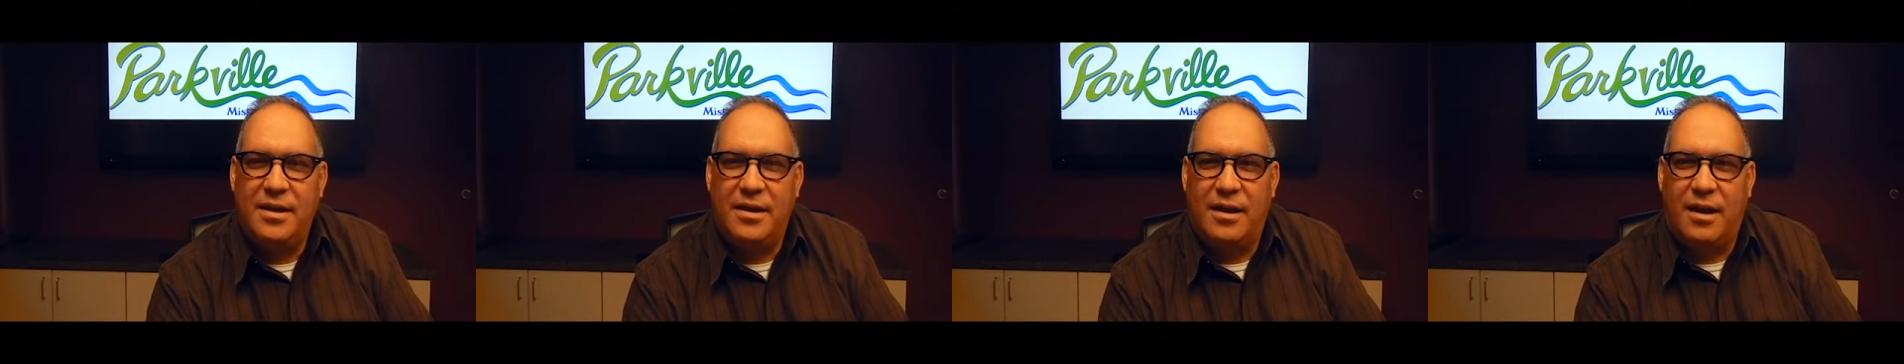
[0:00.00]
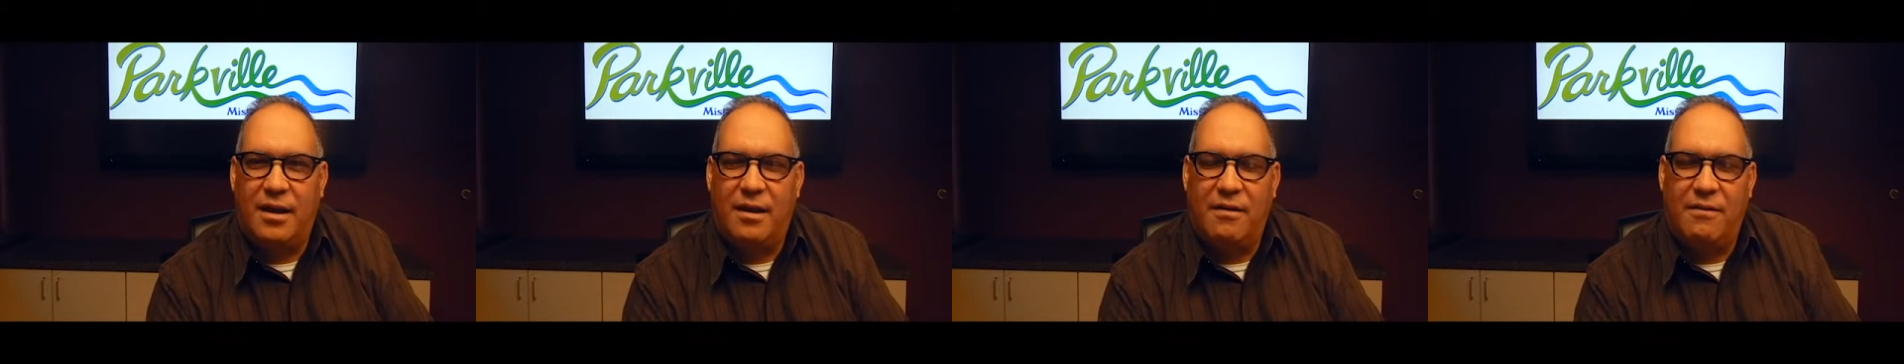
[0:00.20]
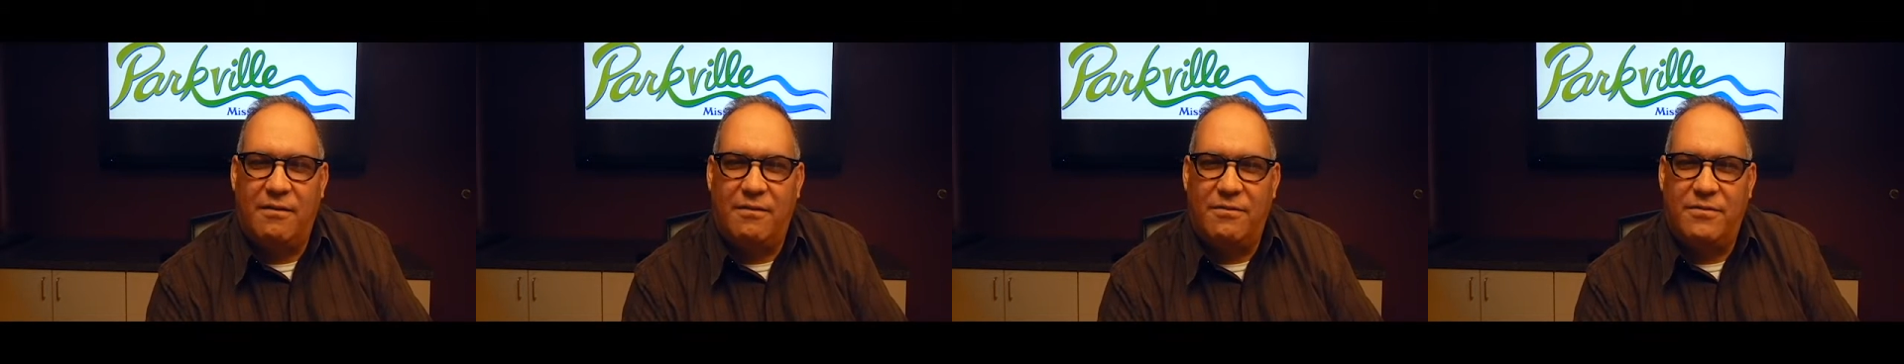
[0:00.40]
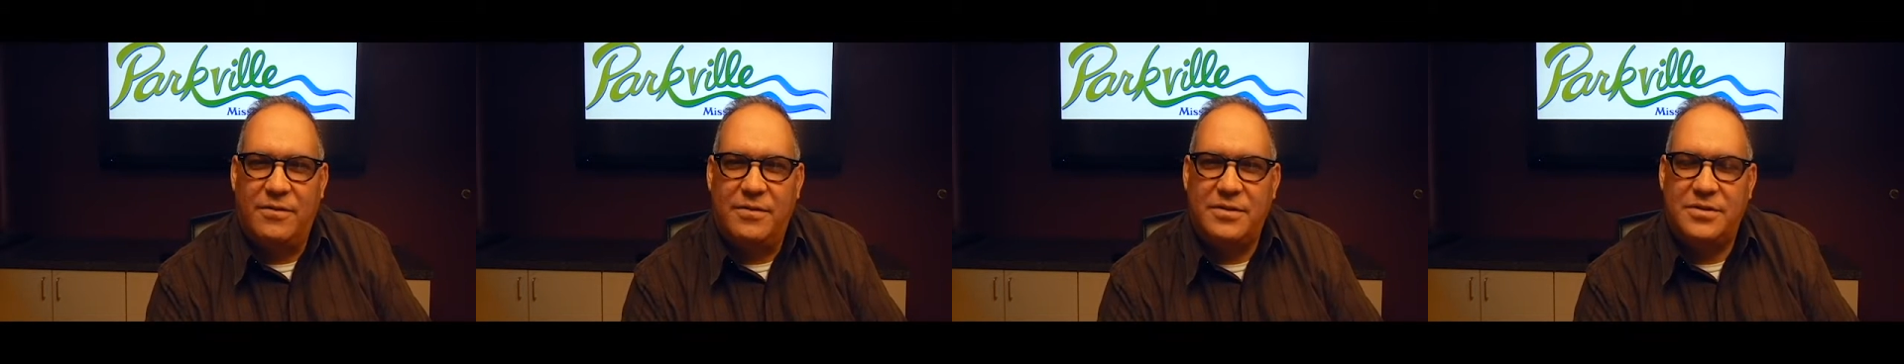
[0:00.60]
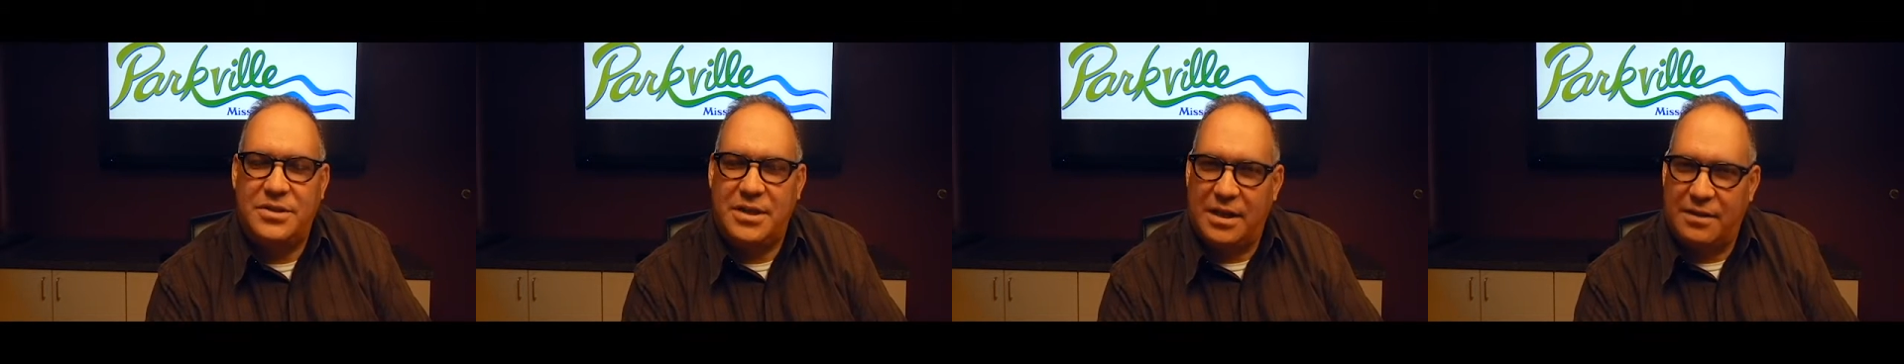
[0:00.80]
of
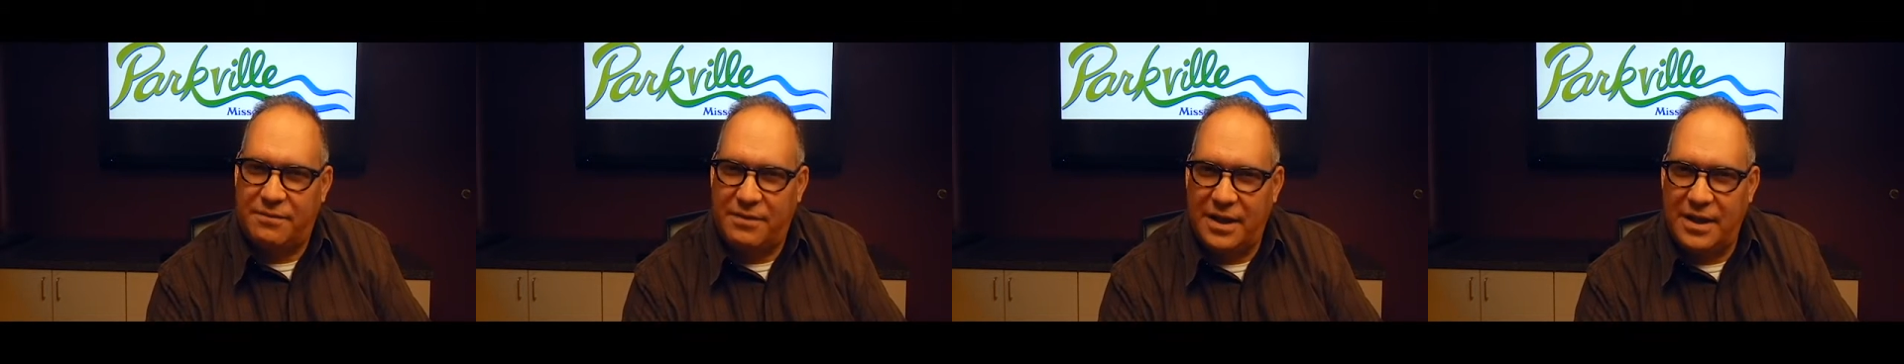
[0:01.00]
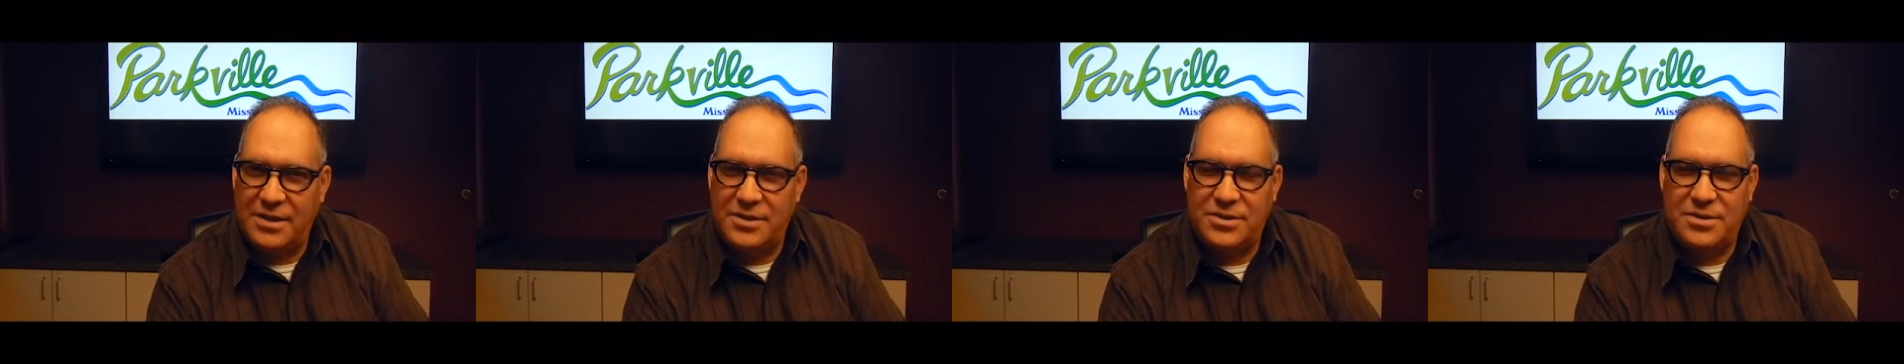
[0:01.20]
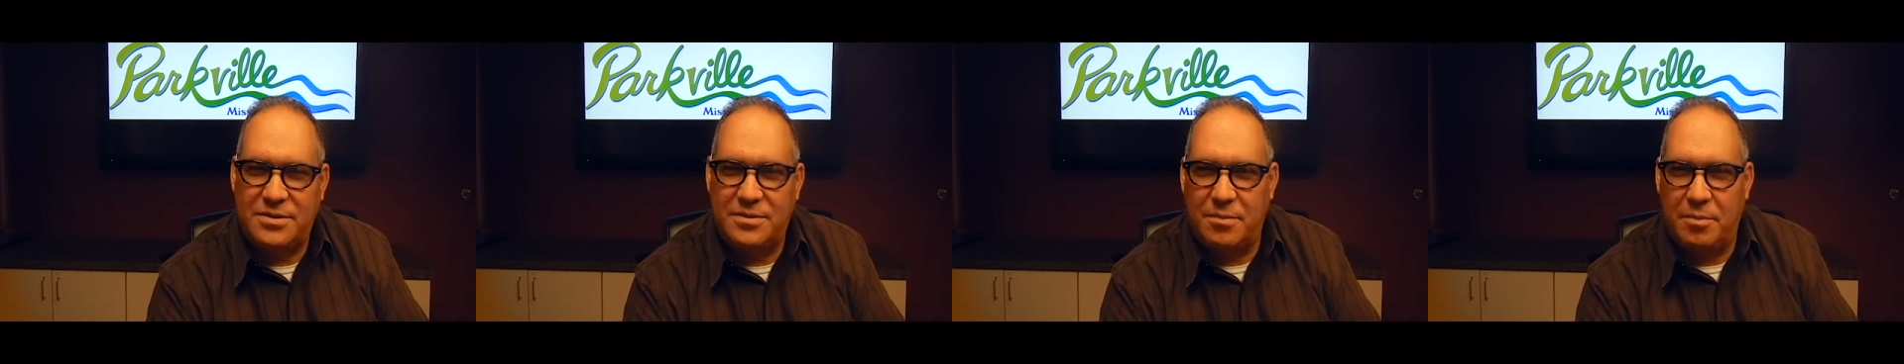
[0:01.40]
CFS,